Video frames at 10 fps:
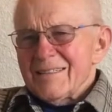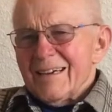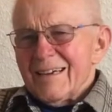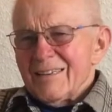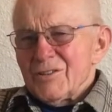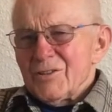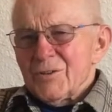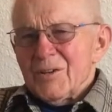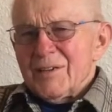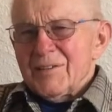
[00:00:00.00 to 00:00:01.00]
and I
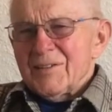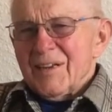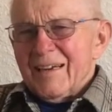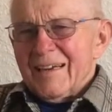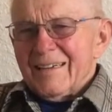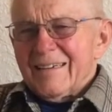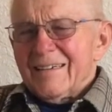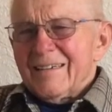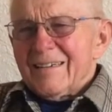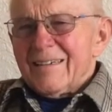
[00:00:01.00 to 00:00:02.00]
enjoy it today,
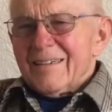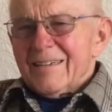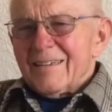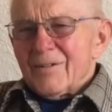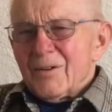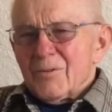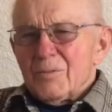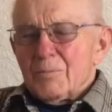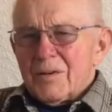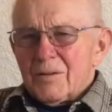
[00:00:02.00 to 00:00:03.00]
along
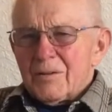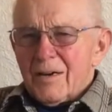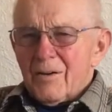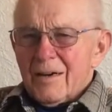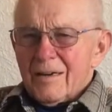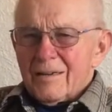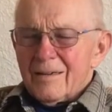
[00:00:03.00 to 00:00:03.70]
with pickled herring.